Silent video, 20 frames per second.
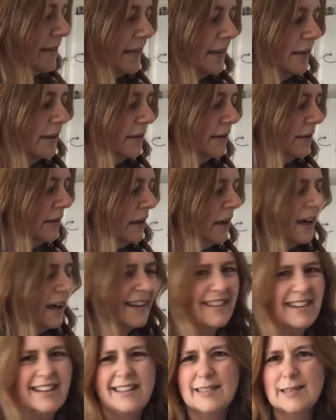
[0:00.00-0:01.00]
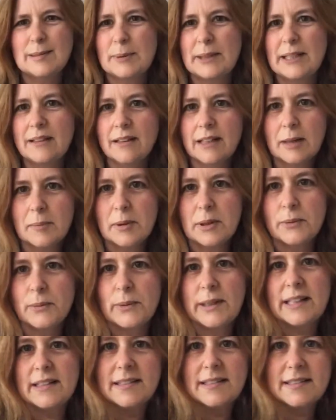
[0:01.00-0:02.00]
ago. I think it's been a couple of
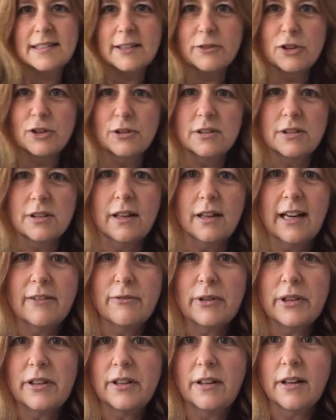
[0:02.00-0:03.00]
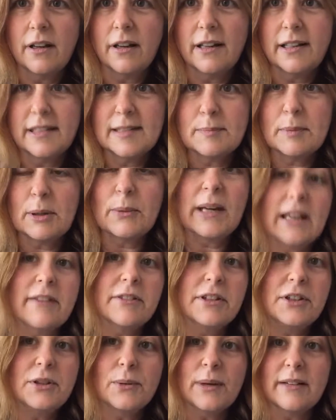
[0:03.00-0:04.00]
weeks since I've cooked live with you guys, but we have a
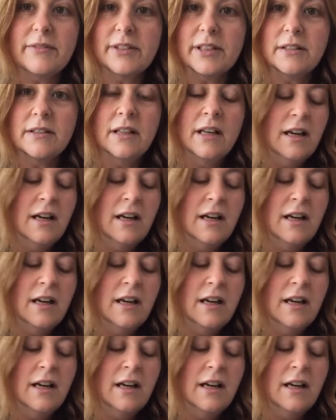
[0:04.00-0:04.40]
new oven,